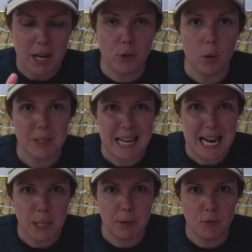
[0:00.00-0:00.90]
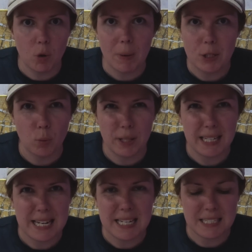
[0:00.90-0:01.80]
I thought it was egg before, but I don't think
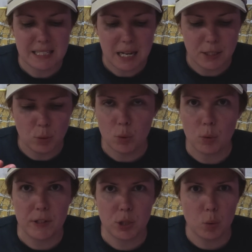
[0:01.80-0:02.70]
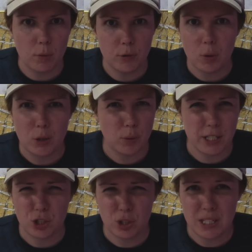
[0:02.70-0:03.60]
it is. I don't know if it's tofu, I don't
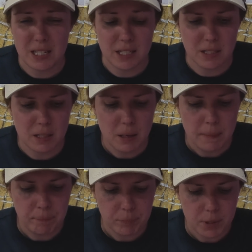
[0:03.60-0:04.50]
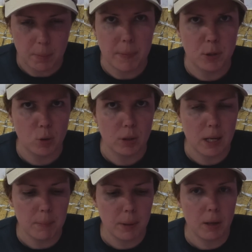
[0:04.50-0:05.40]
think it's cheese. I'll maybe Google it,
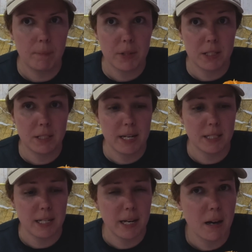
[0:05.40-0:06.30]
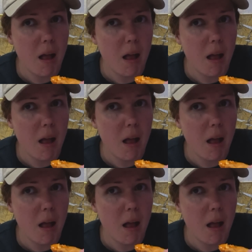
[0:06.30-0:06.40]
but it's tasty.